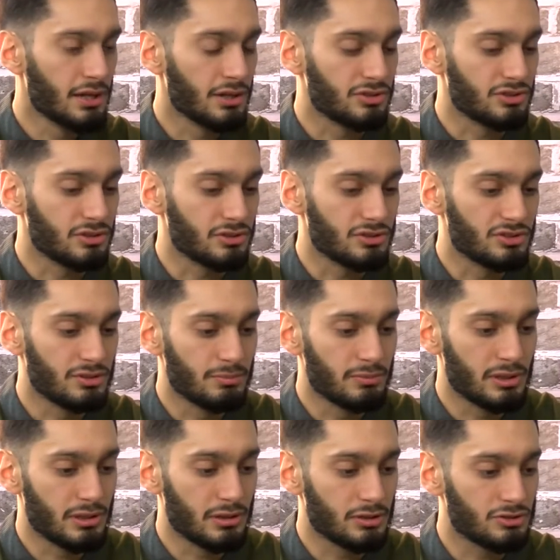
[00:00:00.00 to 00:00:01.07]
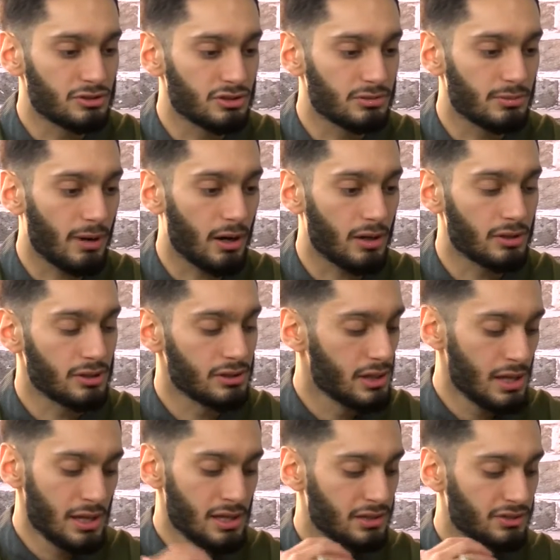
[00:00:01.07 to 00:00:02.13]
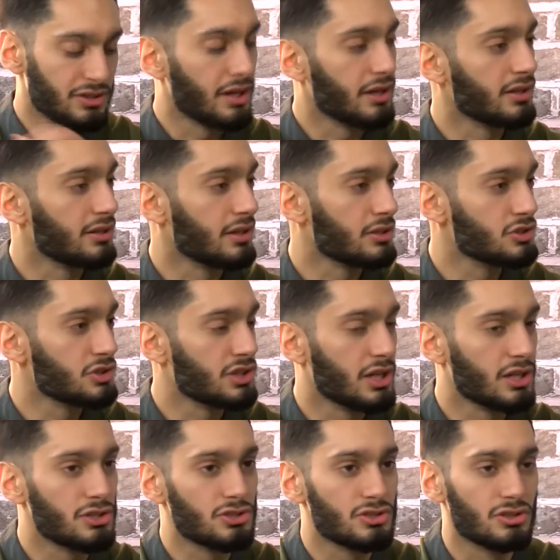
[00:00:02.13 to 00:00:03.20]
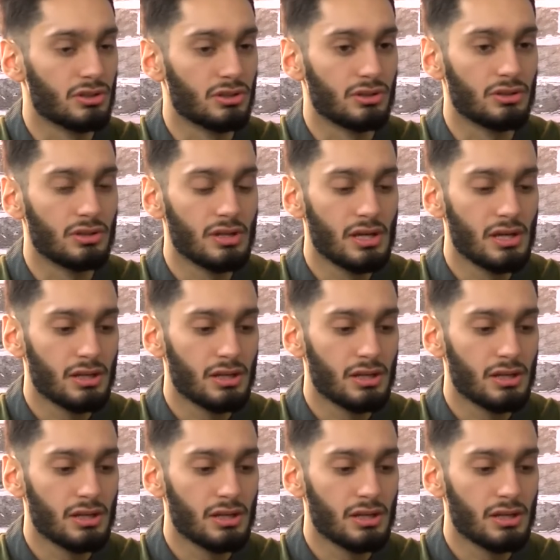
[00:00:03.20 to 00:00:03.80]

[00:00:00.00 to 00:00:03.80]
Is it simply just about getting an education,